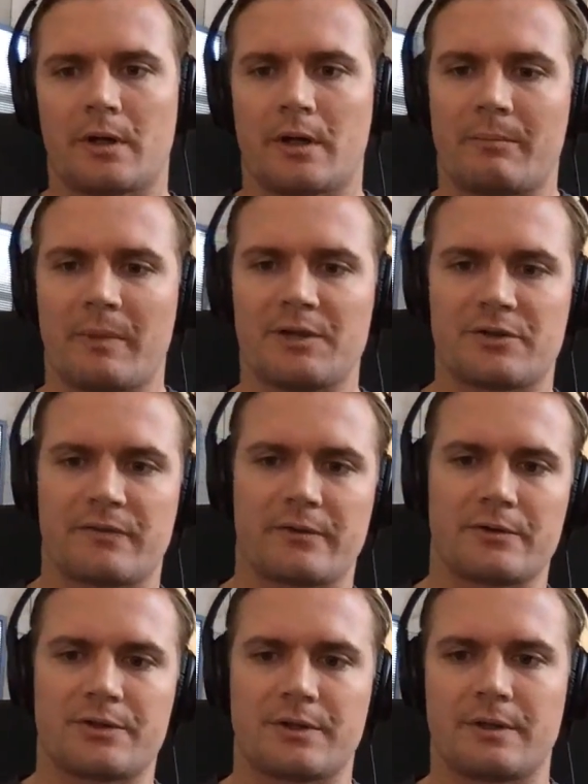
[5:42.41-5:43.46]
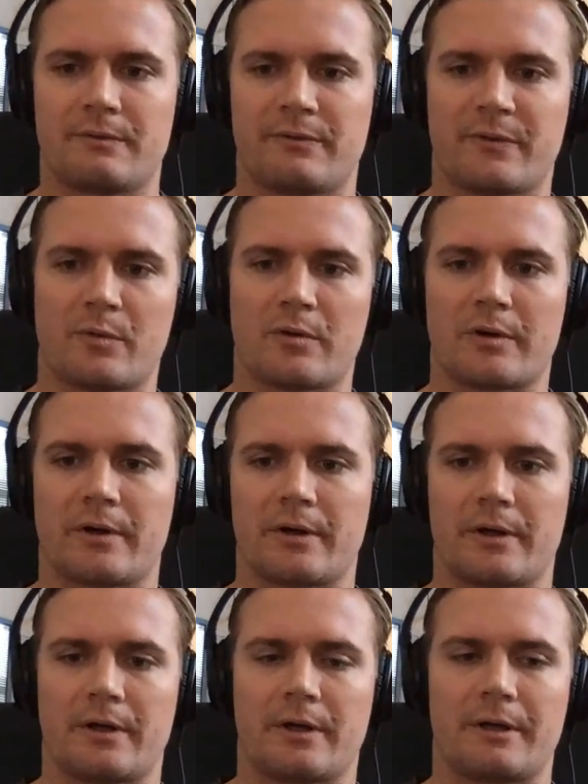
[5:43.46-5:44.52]
major version
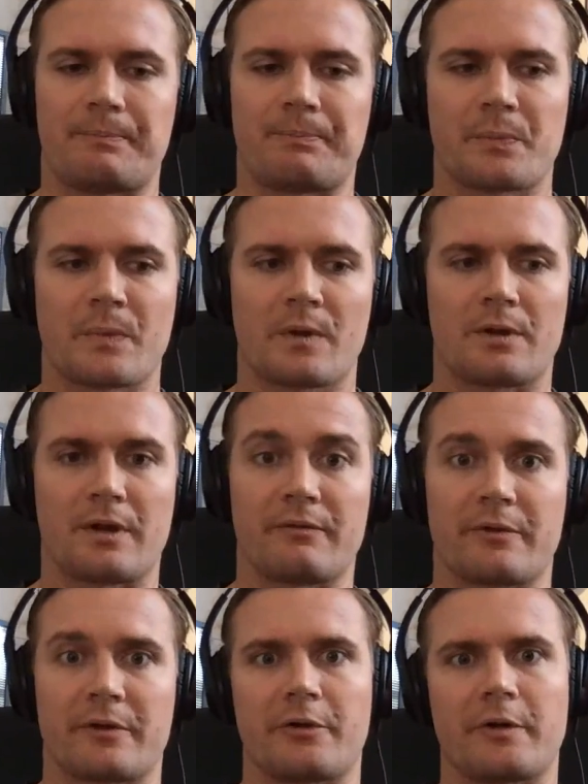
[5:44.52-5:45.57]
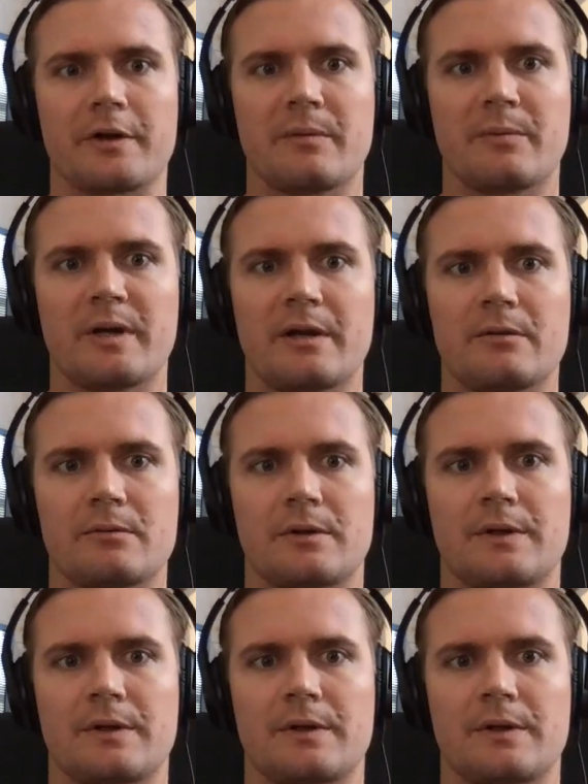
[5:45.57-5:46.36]
for Give Recurring coming out.